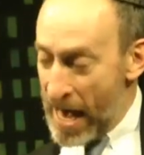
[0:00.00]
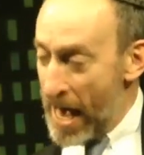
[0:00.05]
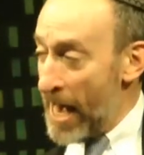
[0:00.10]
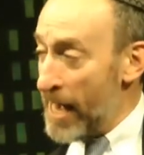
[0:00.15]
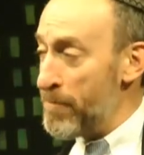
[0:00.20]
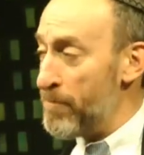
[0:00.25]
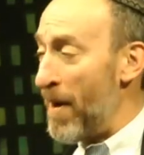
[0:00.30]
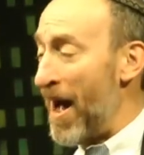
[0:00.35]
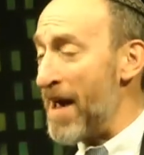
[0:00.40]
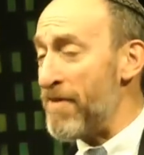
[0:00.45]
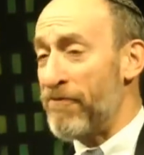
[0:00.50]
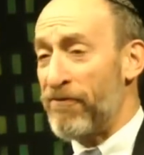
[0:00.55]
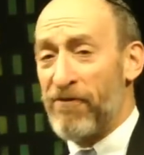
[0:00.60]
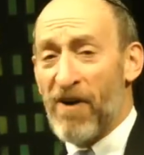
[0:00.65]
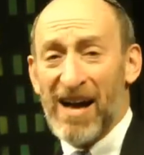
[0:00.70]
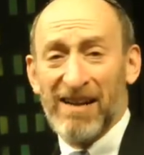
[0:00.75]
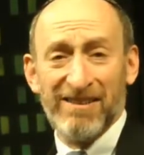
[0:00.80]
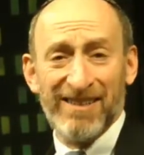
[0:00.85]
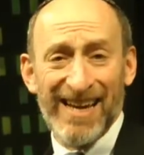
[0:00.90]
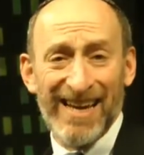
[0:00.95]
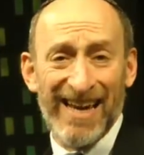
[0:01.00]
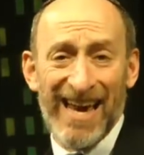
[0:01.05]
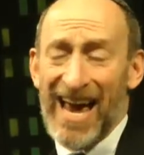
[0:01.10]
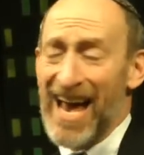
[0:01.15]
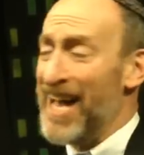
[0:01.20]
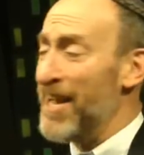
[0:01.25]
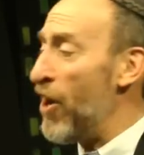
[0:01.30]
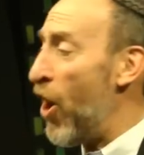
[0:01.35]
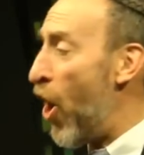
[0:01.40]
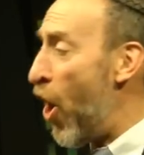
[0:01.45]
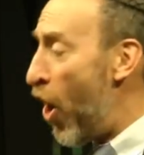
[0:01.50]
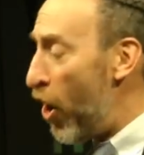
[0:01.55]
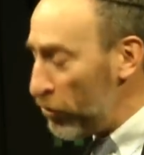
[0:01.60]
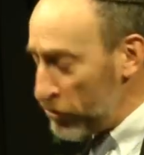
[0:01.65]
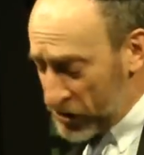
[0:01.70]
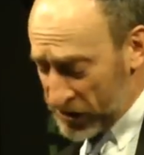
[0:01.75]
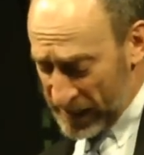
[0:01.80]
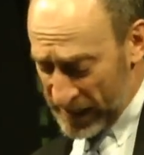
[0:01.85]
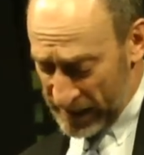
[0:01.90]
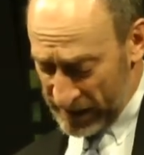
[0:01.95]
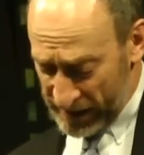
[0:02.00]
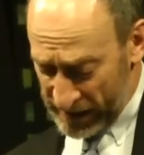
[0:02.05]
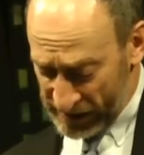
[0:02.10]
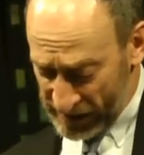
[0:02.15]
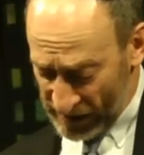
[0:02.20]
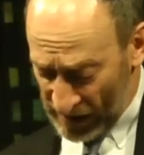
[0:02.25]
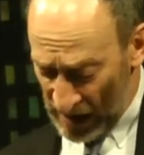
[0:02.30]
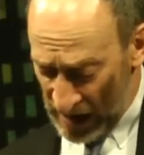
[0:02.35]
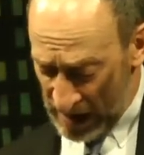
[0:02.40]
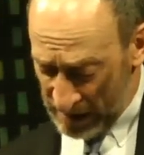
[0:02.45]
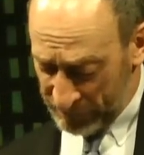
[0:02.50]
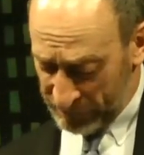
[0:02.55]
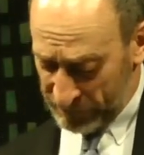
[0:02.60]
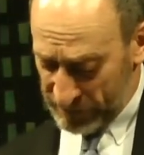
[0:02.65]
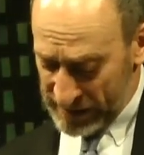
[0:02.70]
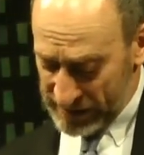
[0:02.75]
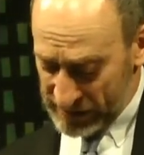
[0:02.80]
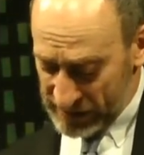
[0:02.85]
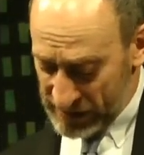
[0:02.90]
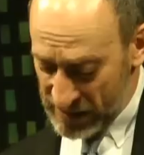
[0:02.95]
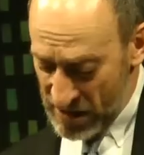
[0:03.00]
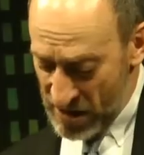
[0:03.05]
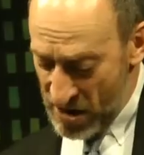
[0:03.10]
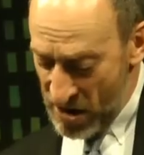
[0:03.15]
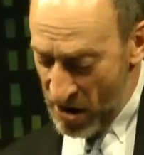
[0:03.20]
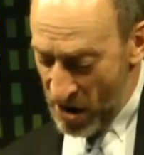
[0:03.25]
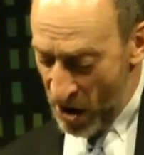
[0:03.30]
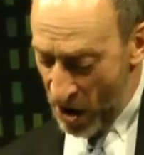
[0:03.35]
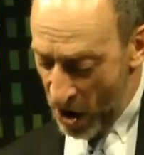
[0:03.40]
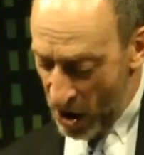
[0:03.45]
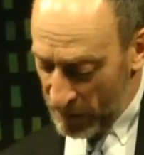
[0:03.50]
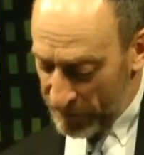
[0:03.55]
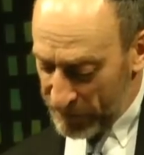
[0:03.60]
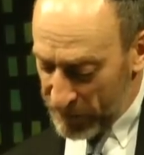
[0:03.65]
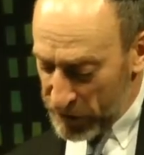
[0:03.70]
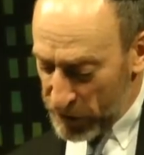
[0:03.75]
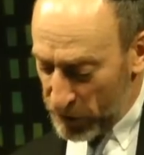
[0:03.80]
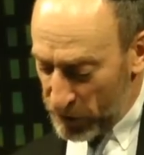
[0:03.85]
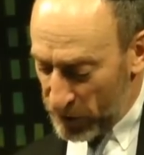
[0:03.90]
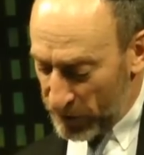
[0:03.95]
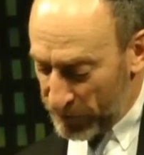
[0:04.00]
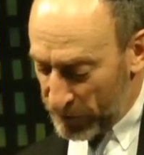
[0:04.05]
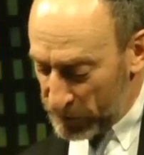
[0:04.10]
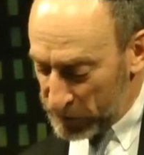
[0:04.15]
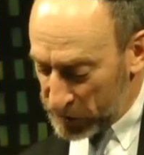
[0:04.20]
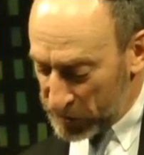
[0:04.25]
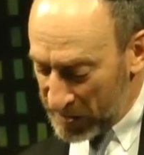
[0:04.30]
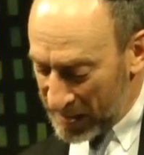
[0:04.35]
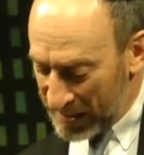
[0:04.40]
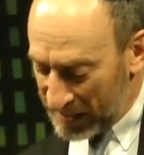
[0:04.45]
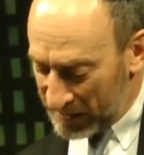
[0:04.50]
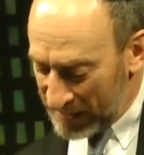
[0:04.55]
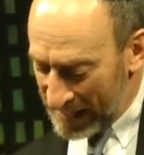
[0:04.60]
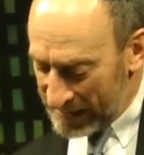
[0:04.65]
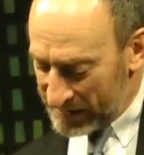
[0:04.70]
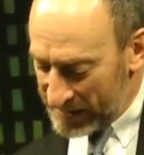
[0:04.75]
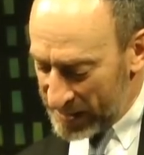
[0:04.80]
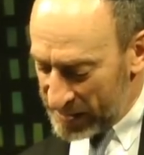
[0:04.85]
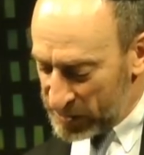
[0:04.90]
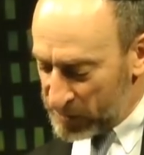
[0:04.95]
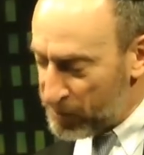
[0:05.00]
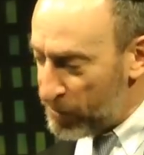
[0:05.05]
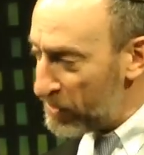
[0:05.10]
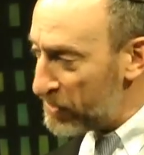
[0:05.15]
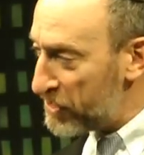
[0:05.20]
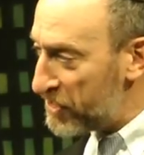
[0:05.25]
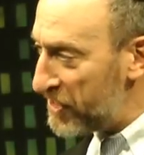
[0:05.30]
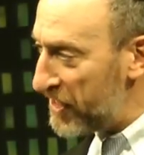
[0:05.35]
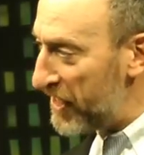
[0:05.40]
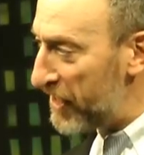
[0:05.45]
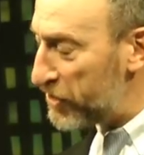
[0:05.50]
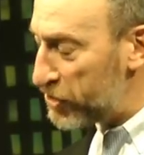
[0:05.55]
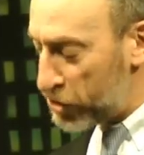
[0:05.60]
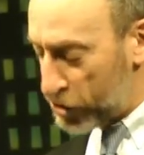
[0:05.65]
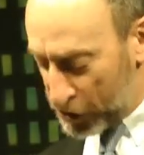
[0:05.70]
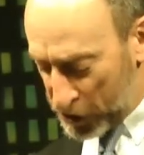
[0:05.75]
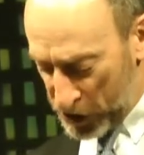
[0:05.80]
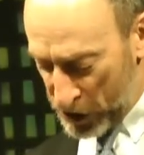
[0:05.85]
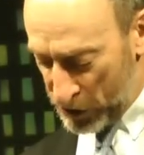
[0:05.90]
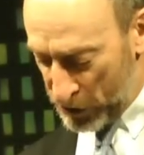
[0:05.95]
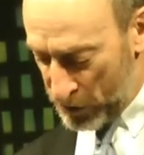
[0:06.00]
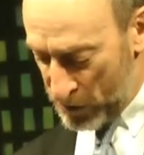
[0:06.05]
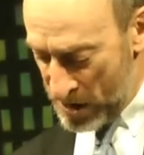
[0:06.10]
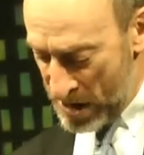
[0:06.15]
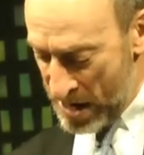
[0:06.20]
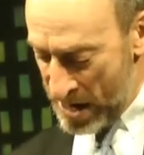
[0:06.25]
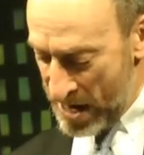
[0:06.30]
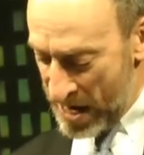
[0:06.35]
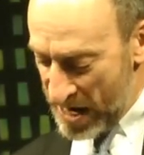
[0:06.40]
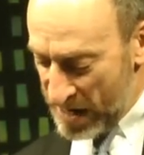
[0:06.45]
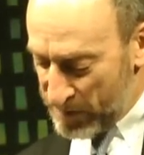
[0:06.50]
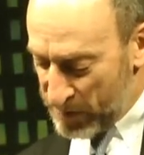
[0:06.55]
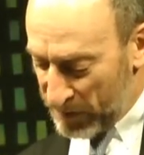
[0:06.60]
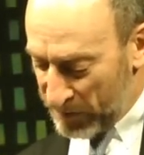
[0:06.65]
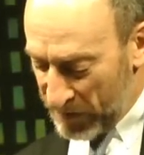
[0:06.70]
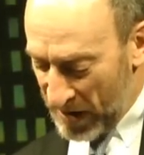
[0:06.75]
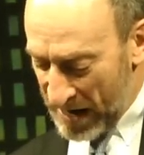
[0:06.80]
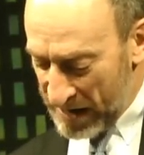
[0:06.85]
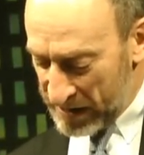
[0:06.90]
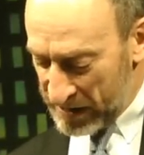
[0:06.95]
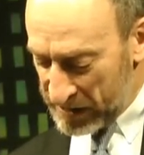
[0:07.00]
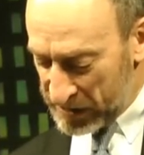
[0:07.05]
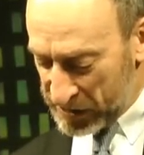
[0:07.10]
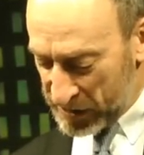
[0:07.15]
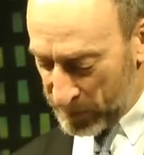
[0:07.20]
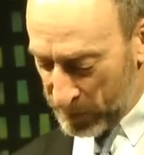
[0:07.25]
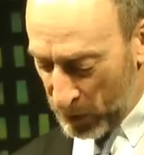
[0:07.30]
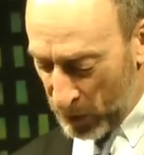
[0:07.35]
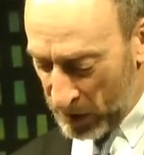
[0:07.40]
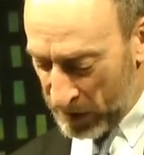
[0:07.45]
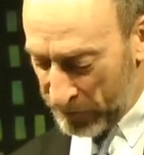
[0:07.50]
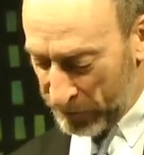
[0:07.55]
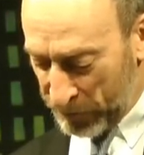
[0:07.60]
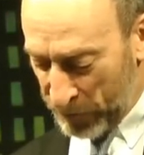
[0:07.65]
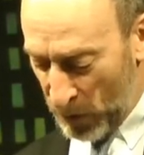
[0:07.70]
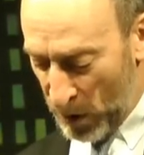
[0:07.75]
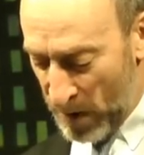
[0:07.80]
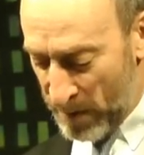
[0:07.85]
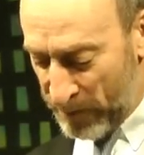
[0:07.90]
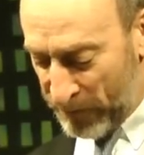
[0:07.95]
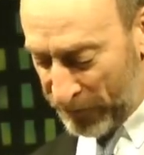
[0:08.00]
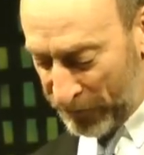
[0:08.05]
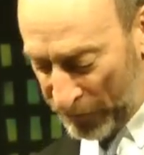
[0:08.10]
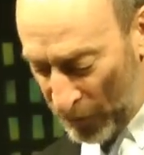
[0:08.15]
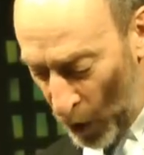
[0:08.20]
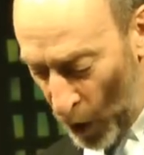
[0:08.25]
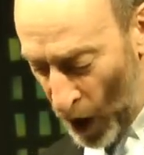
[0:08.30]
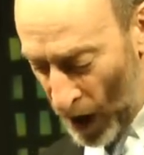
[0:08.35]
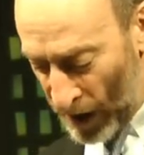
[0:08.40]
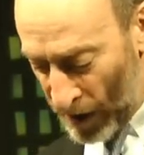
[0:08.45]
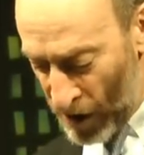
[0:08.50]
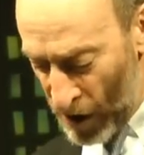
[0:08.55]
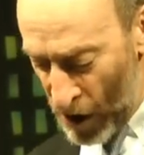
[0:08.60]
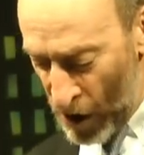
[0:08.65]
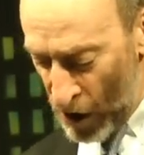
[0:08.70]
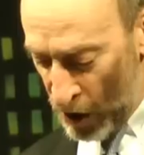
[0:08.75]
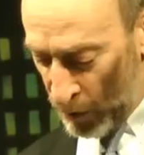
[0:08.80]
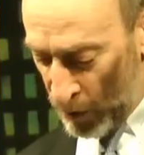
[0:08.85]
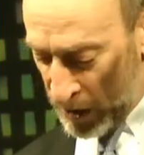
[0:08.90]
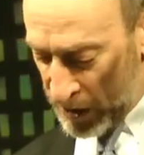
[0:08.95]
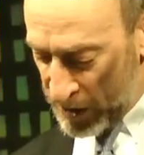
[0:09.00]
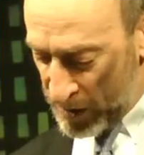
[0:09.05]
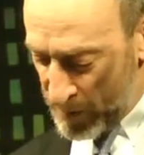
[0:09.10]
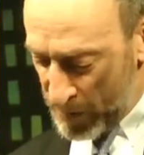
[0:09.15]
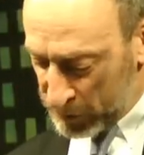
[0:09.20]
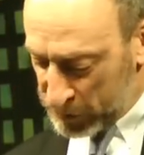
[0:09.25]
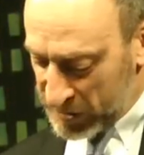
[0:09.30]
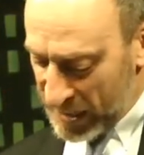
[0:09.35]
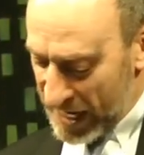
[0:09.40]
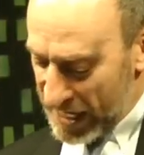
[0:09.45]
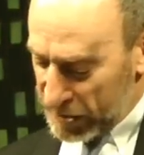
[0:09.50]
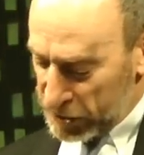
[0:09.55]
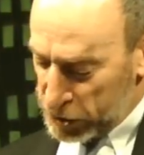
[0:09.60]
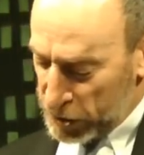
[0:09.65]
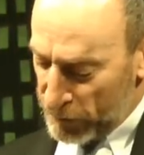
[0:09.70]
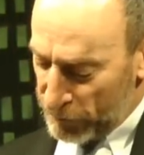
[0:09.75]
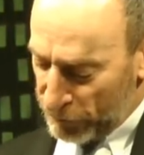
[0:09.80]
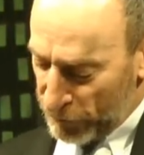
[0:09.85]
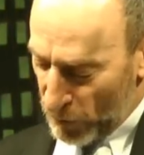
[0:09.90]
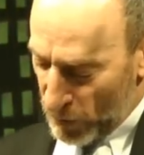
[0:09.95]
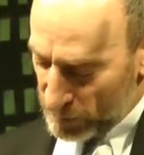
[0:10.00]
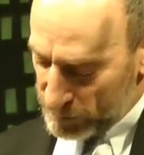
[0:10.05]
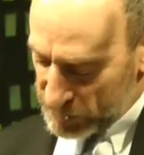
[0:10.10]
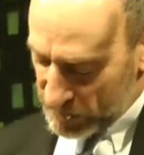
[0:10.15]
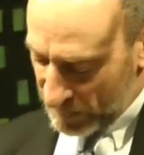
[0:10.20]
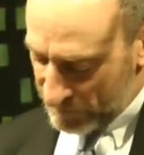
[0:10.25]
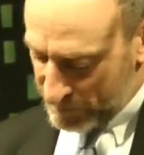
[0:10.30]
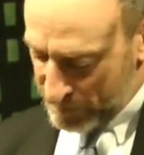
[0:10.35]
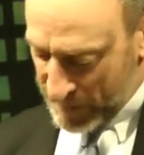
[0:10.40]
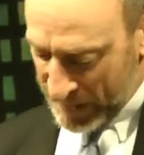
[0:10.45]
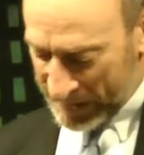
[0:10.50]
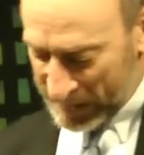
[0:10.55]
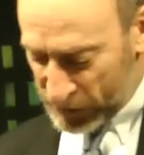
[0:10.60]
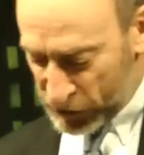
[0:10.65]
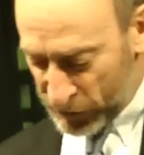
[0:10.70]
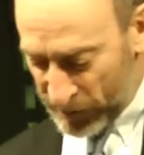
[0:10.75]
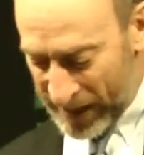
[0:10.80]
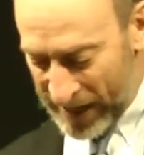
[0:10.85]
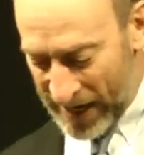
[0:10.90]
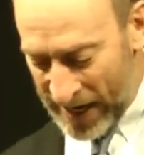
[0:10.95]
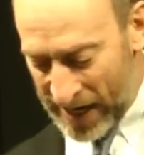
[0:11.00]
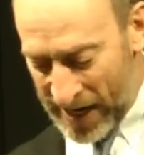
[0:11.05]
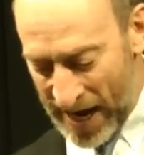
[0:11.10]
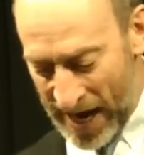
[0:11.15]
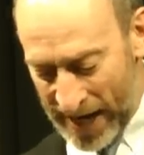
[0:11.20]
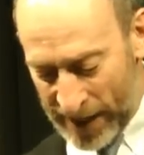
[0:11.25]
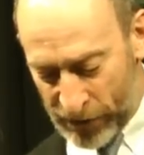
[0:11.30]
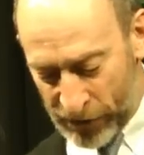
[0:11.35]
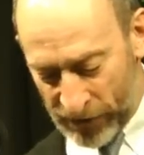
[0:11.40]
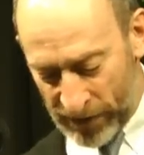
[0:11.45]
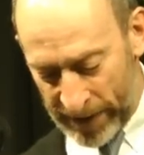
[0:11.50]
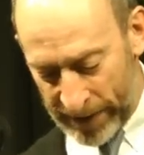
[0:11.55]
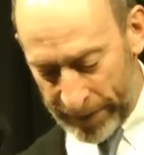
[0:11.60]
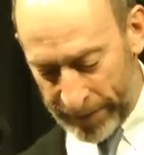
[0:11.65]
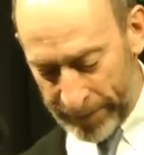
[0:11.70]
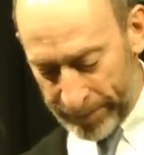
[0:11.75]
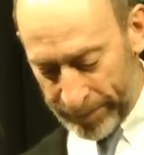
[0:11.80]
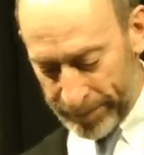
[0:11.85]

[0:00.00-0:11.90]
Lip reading: And by funding and hosting this conference, Harvard University lent its prestige to and provided a supportive forum for one of the most ancient forms of bigotry and hatred.